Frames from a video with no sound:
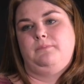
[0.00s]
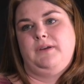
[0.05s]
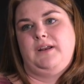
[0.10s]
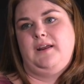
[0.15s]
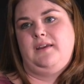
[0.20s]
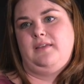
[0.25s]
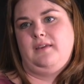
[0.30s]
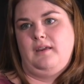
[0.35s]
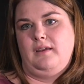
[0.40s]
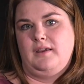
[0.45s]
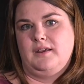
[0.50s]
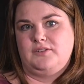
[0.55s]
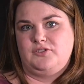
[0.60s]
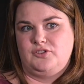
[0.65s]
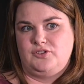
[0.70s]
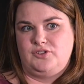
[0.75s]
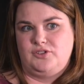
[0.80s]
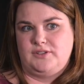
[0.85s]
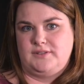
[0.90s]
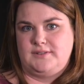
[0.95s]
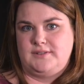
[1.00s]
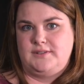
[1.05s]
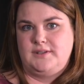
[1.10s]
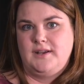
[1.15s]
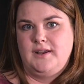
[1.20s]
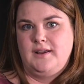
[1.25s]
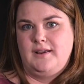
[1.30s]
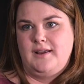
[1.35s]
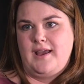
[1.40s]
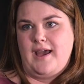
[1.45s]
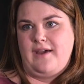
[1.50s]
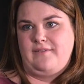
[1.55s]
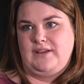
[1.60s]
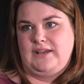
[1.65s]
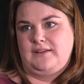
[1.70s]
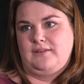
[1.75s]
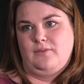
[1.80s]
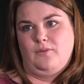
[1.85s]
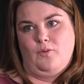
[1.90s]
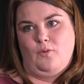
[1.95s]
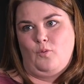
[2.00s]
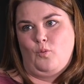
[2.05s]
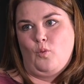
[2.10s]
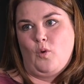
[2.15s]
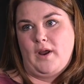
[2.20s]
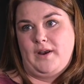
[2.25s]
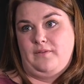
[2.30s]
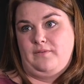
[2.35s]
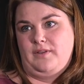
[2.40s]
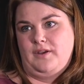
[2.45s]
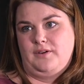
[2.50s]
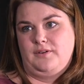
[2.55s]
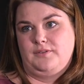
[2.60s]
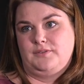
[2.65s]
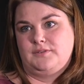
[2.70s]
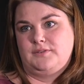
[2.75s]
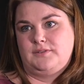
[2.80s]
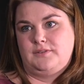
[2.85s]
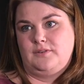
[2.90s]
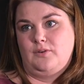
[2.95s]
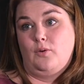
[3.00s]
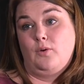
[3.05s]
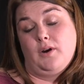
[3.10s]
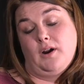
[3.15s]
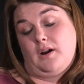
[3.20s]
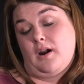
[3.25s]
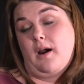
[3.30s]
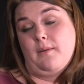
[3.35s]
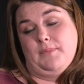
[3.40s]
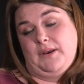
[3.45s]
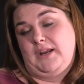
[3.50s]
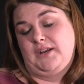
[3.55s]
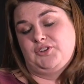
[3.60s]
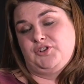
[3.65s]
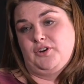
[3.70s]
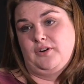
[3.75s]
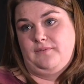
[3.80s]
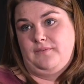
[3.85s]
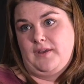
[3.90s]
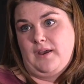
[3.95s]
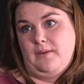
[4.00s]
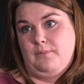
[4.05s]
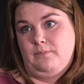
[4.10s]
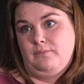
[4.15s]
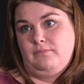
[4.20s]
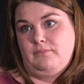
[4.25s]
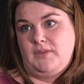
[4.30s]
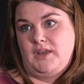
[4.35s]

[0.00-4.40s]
But I think it's just having one of those or a combination of them